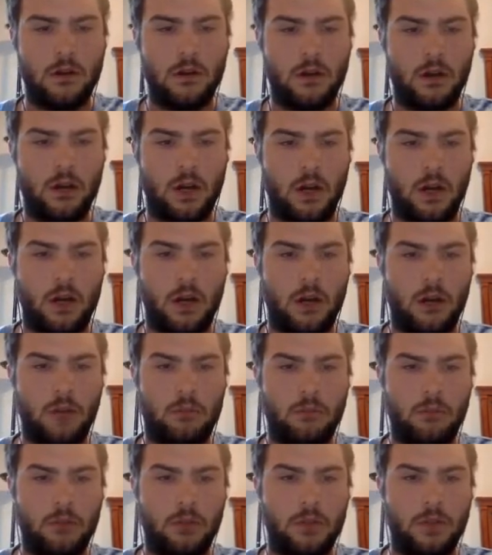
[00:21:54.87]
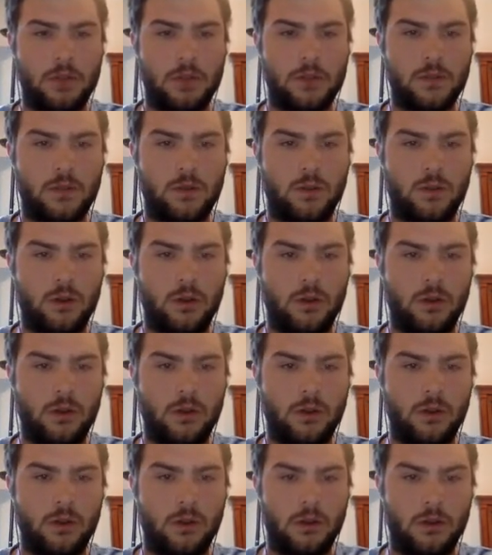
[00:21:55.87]

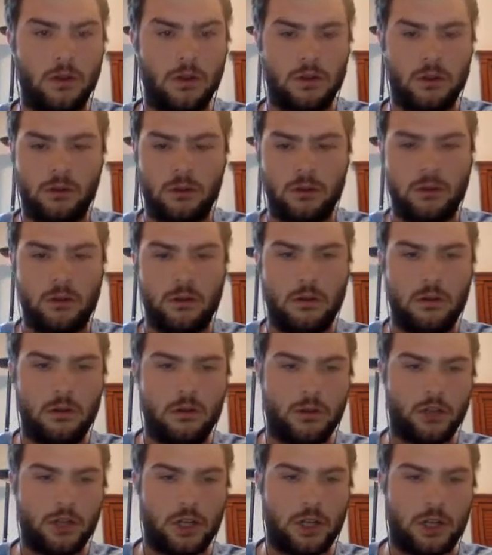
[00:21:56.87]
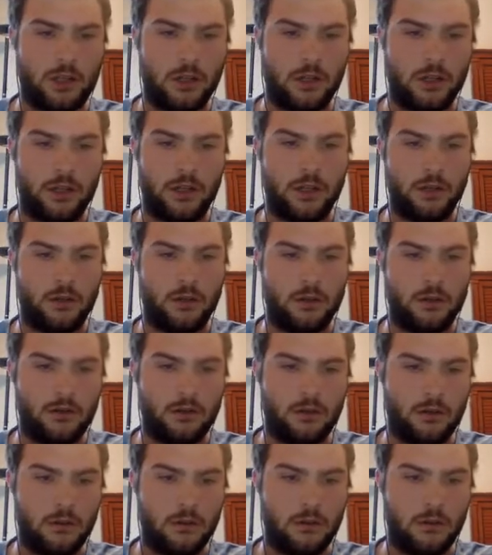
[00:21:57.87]
+1, Jolly.
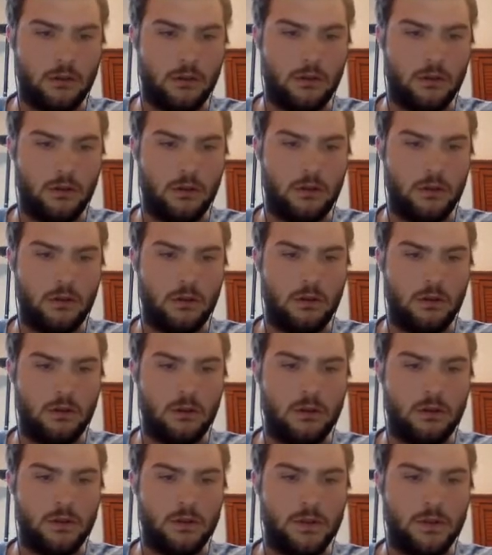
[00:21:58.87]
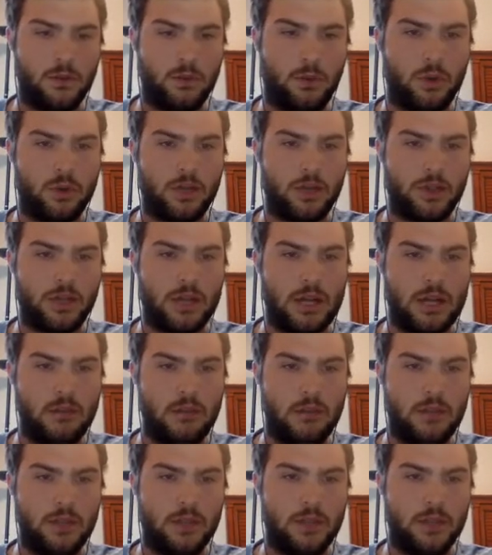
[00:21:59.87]
Does he Poison
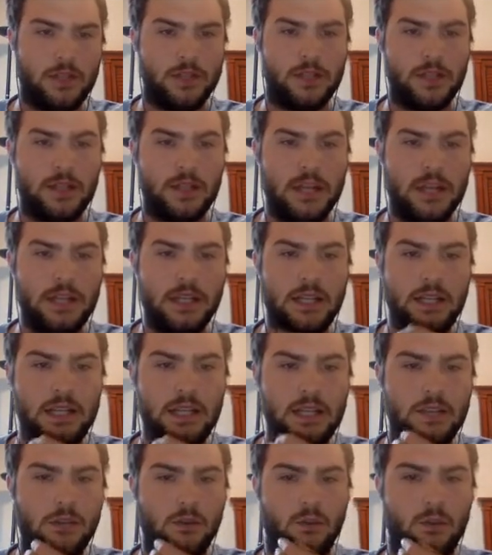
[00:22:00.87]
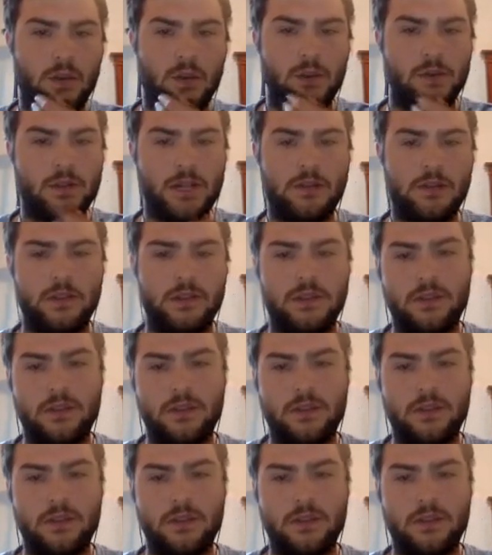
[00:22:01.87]
Jab? Does 90 to 107. It's a